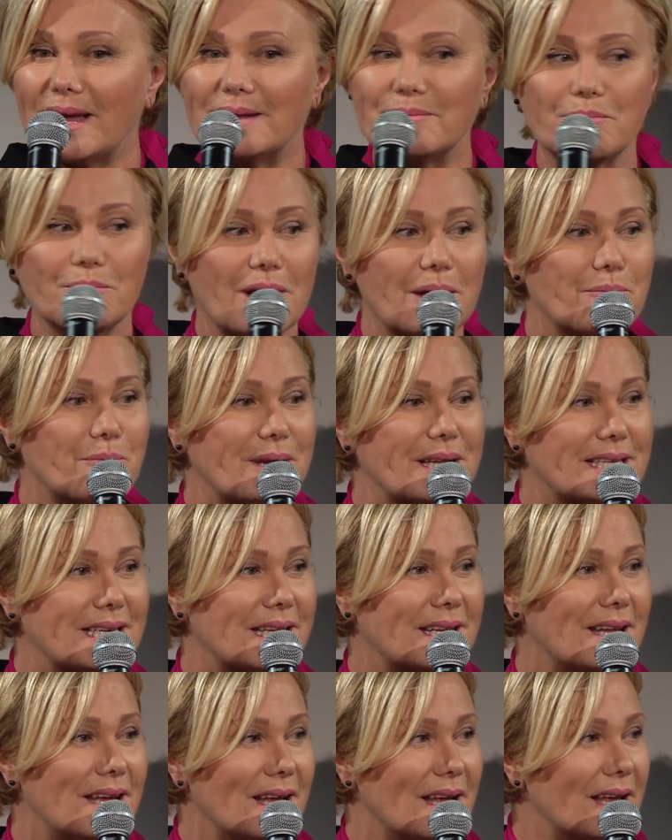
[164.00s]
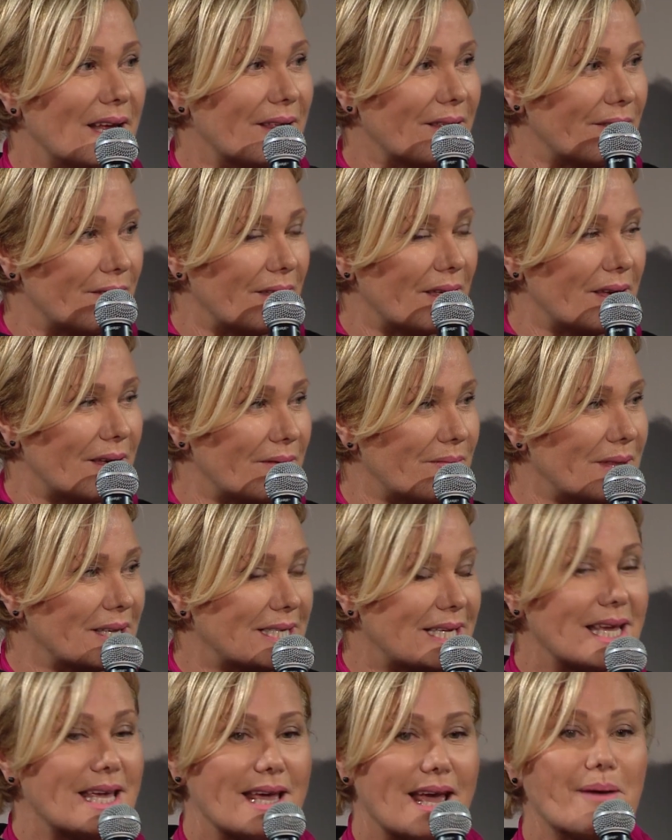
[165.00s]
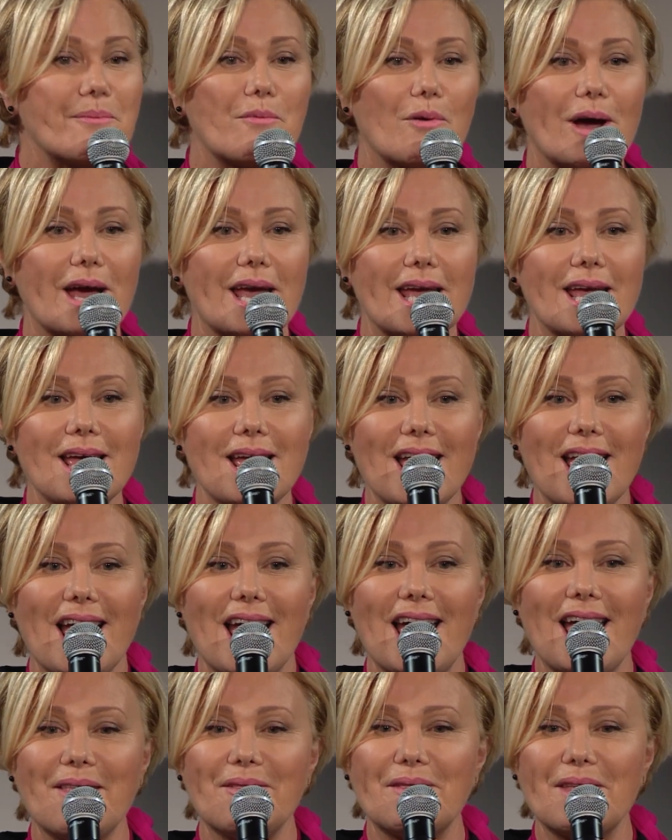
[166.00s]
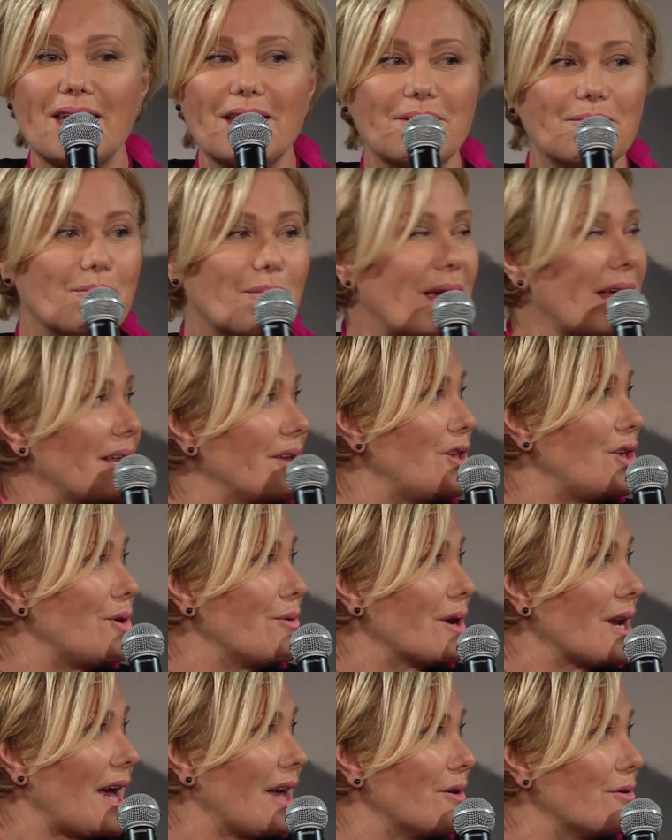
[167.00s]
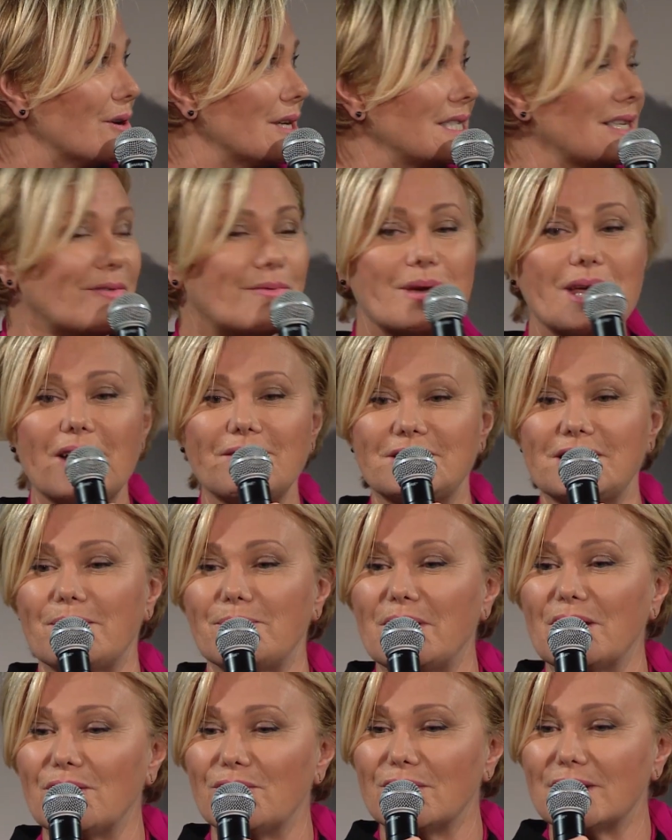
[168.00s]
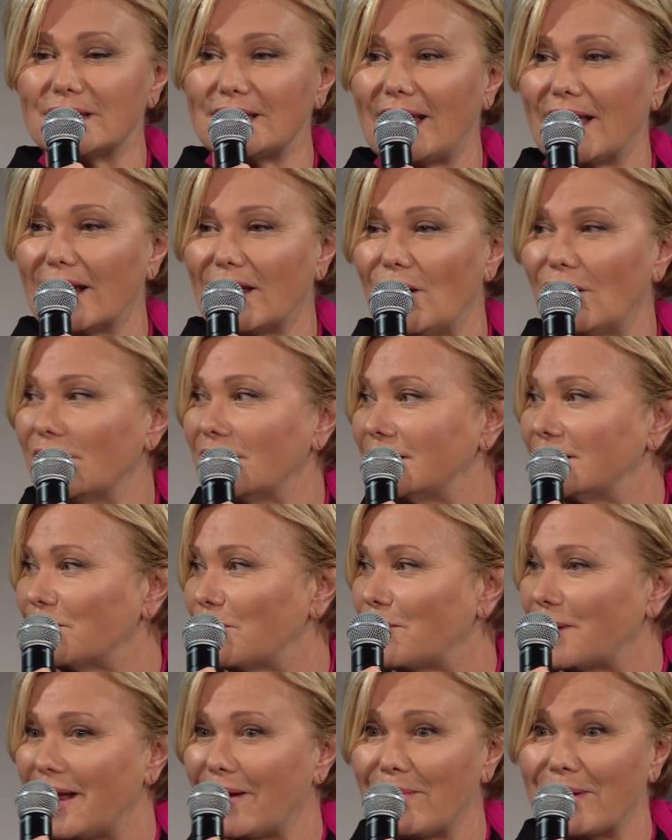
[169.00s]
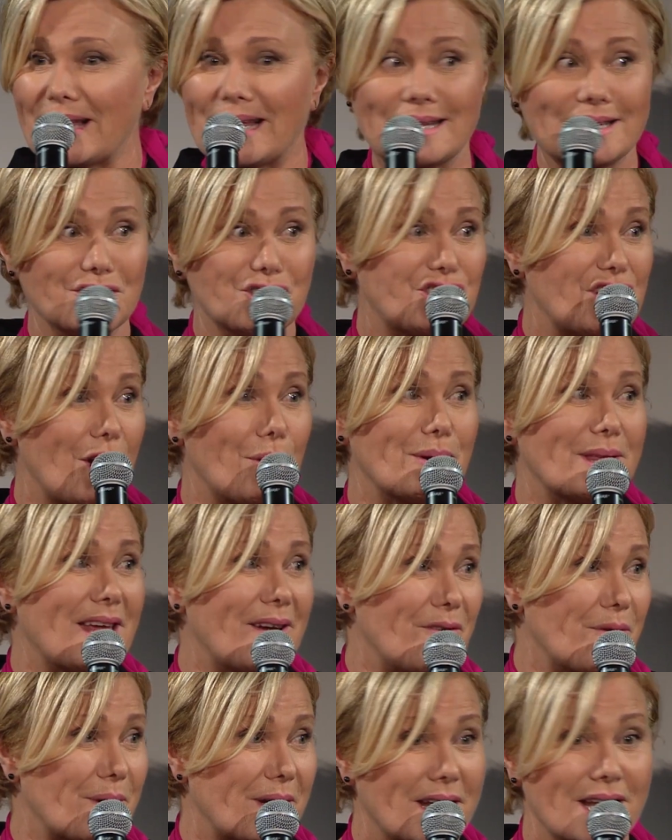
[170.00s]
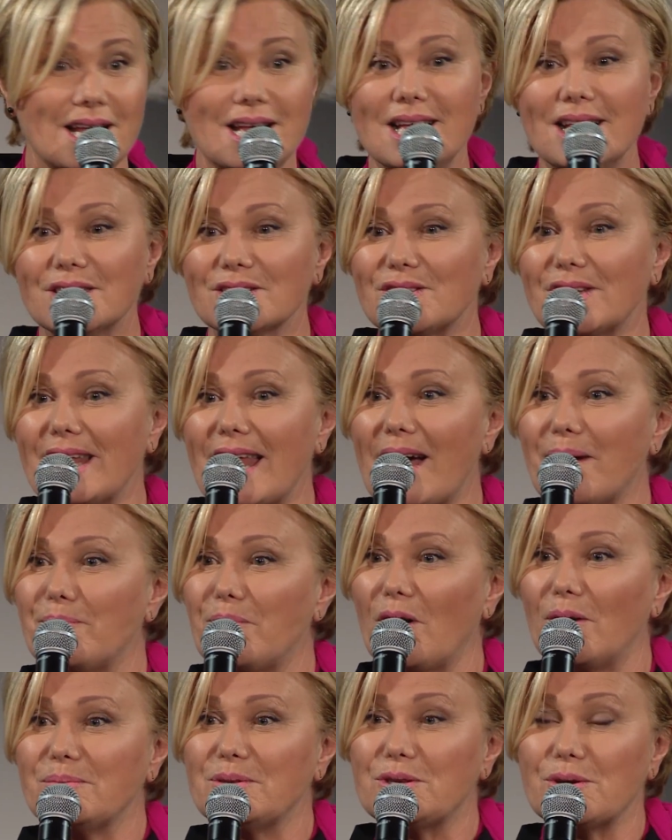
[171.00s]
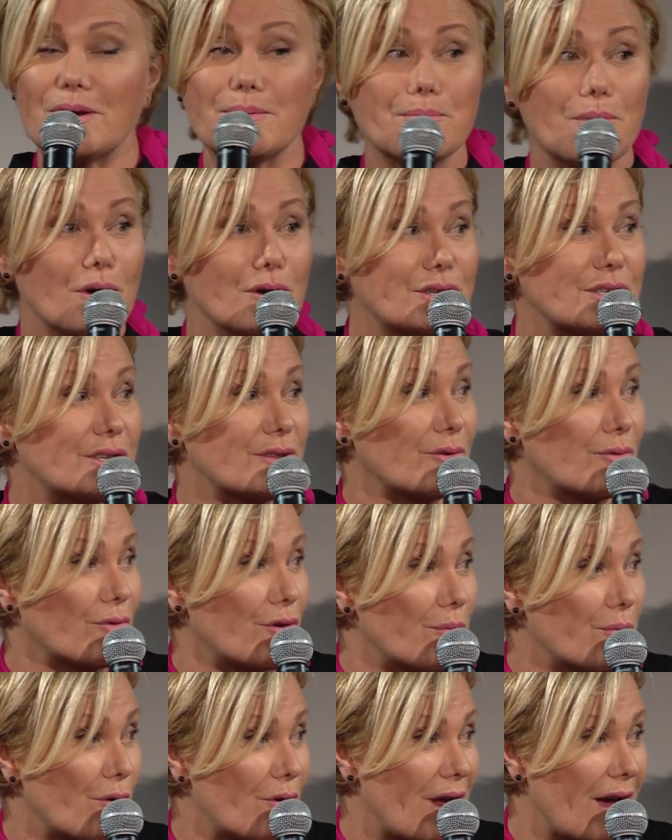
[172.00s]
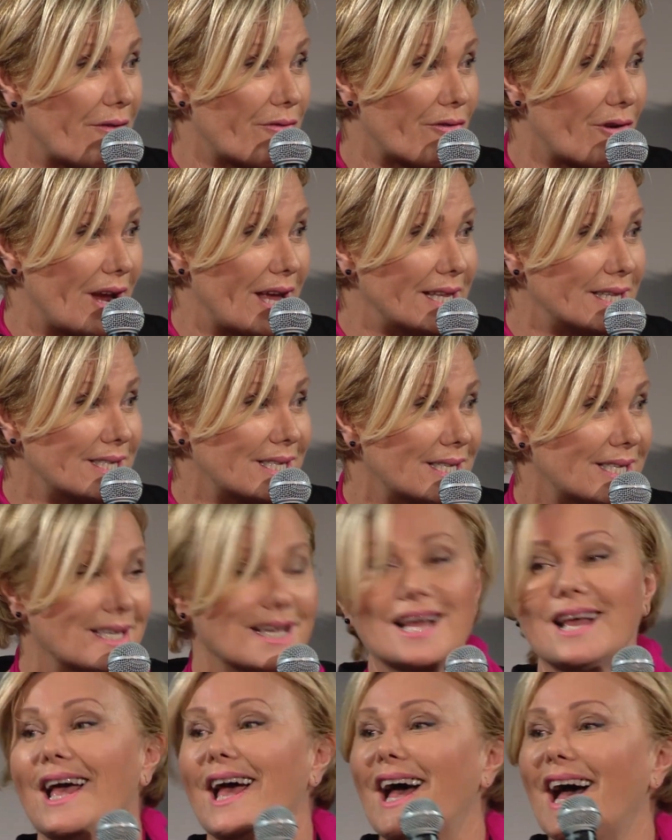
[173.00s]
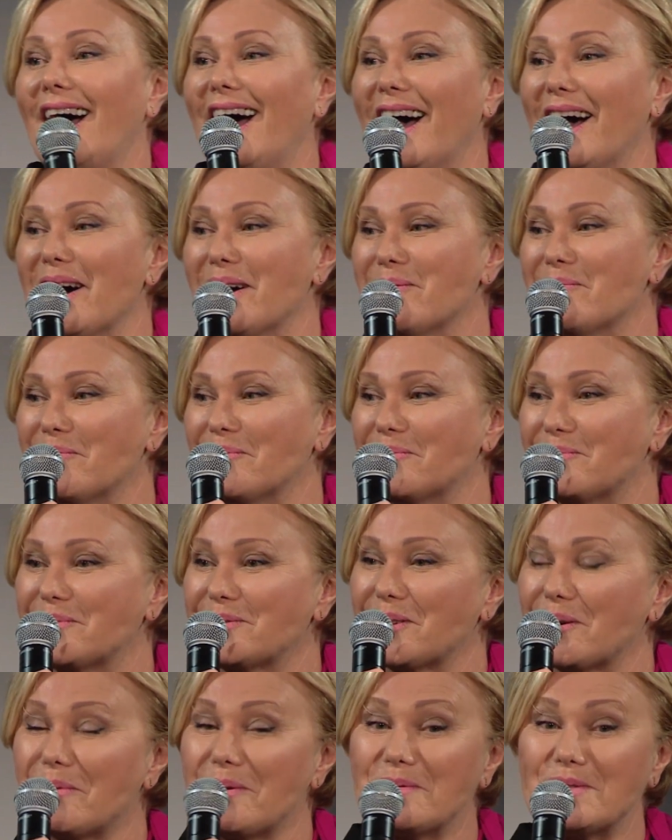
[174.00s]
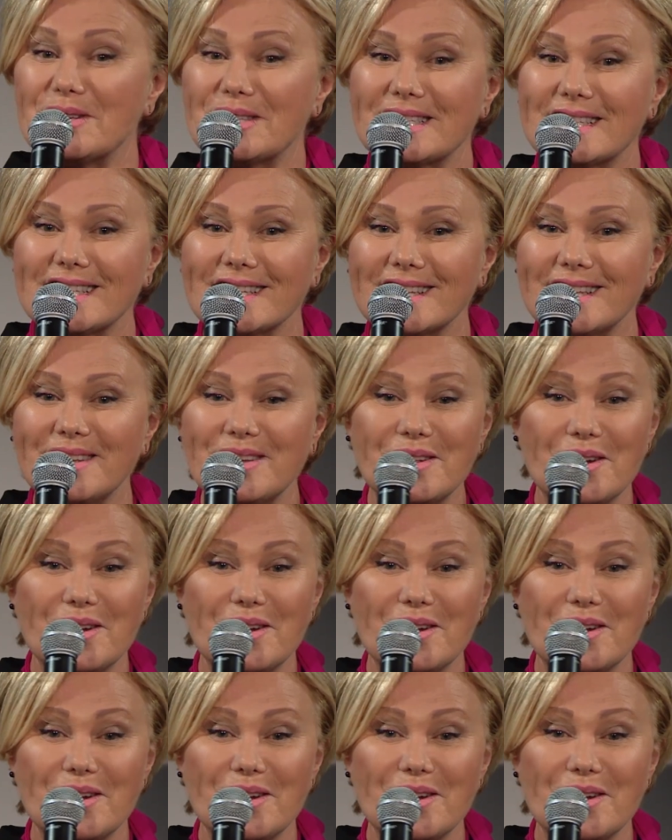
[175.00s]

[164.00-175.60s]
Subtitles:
and we did the TM way. And Hugh and I always, if we have something good, it's like lollies or whatever, we got to share it with everyone. So now Bob's doing most of the room who are our friends. So we just,